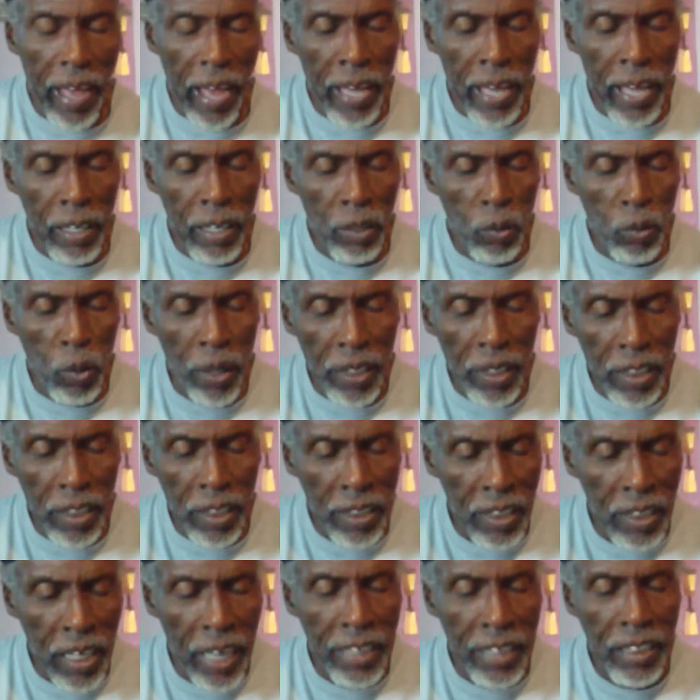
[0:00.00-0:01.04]
and 1
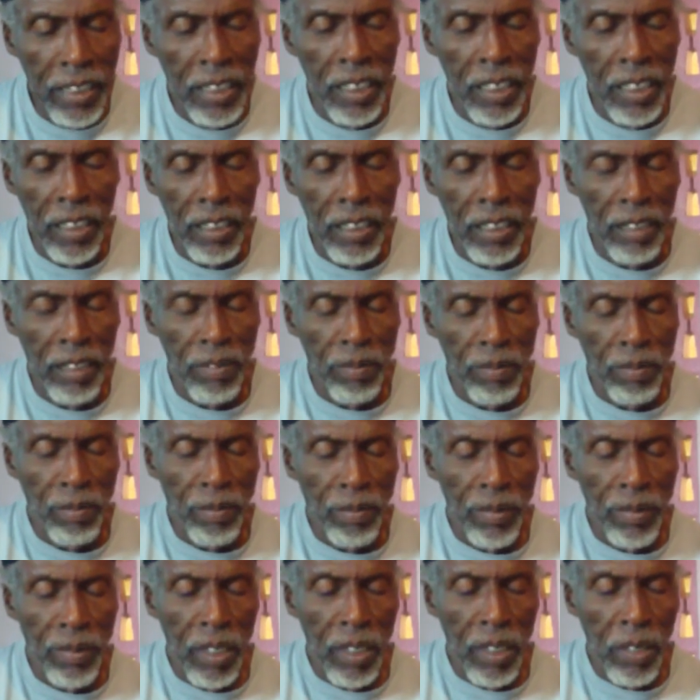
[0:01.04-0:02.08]
is 19.
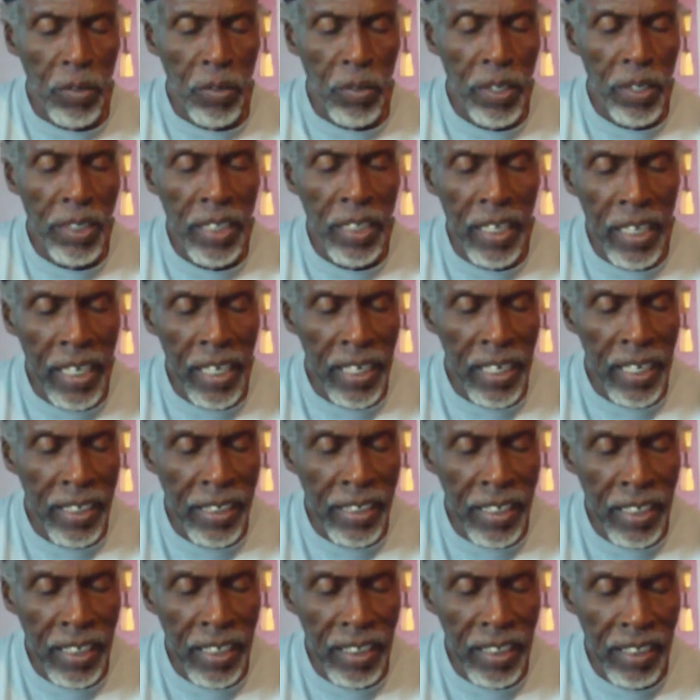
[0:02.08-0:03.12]
3 into
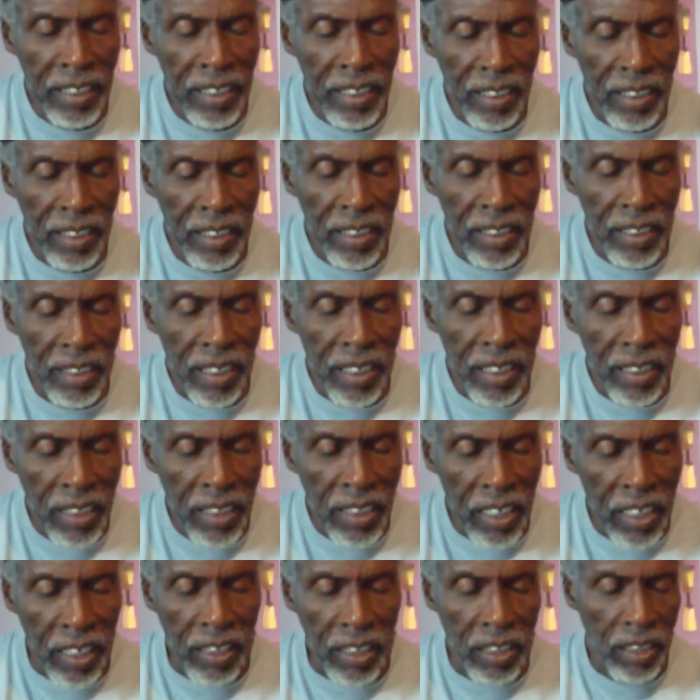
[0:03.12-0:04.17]
18,
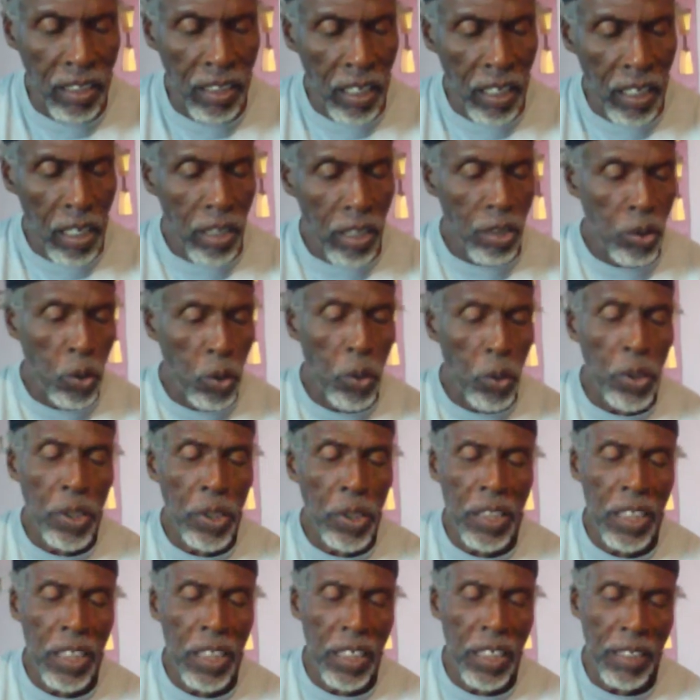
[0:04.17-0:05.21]
6. So you
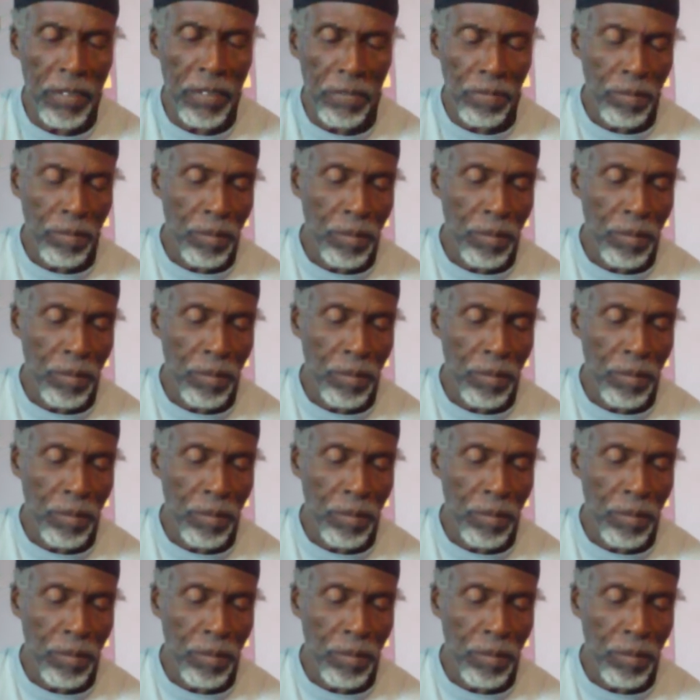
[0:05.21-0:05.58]
see,